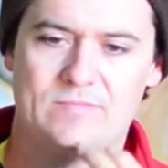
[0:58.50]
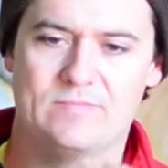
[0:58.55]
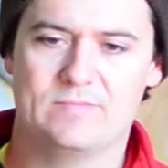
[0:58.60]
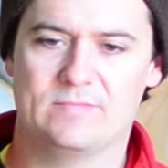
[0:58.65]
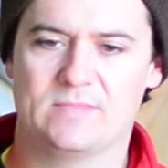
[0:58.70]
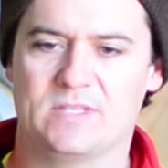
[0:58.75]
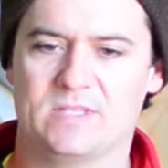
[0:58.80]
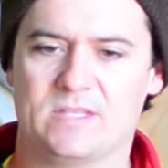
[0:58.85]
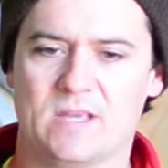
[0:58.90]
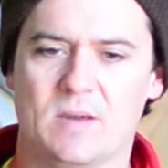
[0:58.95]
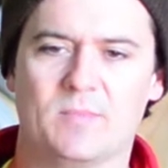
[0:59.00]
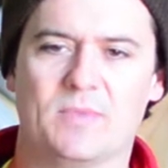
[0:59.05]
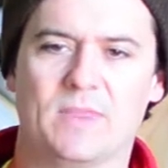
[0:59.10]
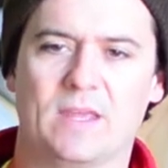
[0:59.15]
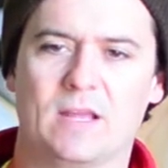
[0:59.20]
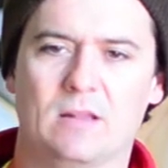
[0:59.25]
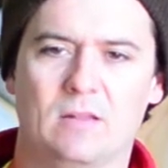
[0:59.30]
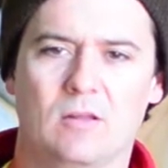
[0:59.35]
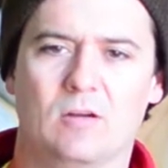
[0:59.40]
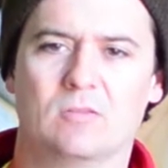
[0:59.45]

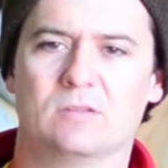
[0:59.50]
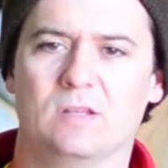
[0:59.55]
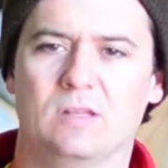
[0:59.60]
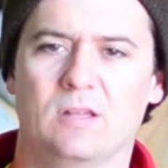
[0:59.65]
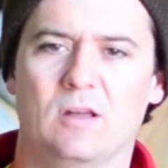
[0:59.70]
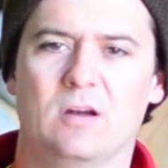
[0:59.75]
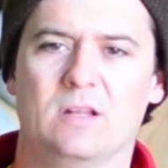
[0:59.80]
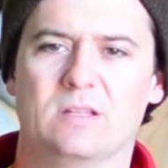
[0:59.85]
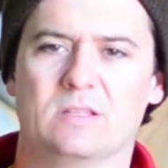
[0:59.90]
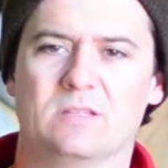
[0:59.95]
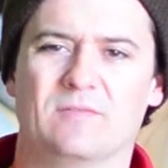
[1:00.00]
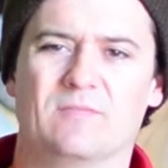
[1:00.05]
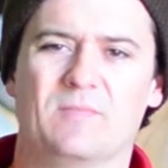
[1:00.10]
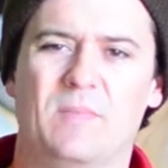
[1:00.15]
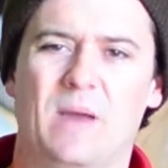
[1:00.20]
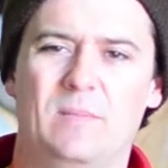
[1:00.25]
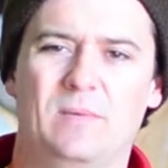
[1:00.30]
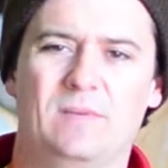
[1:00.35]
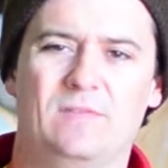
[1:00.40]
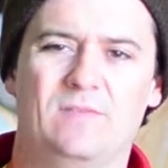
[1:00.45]
something along the lines of
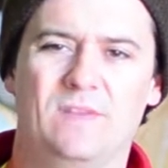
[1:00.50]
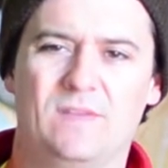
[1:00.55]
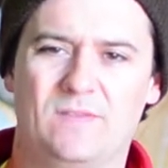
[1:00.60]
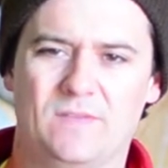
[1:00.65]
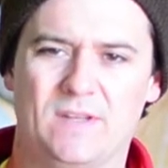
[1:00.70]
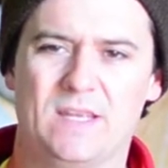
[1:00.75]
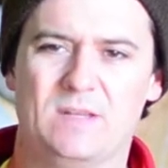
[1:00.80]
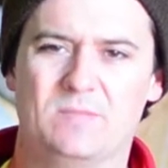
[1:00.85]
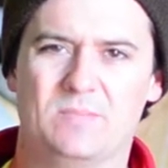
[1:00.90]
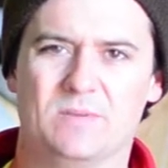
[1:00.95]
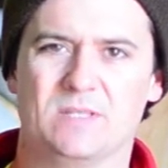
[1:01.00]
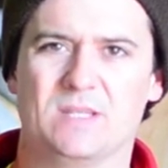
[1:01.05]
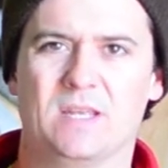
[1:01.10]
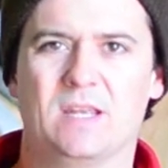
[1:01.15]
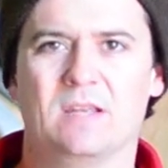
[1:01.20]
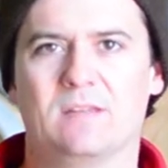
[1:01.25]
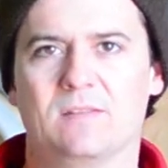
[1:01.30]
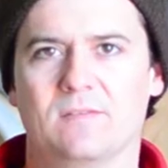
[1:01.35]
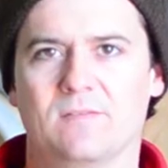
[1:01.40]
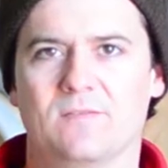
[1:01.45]
maybe
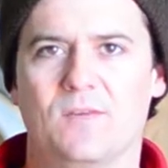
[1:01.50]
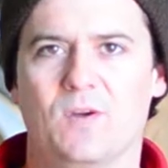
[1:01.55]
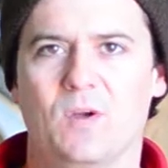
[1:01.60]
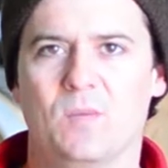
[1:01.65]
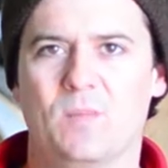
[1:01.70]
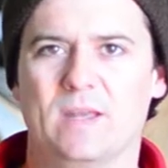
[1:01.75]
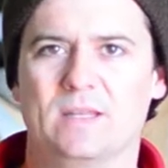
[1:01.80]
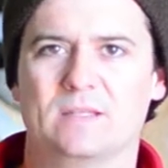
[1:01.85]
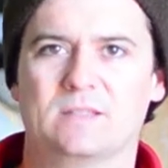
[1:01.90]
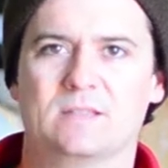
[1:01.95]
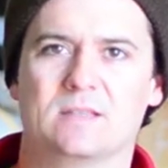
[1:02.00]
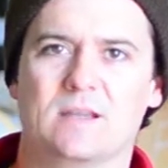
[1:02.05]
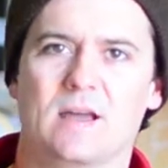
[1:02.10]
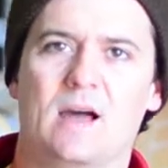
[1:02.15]
15% of the ferments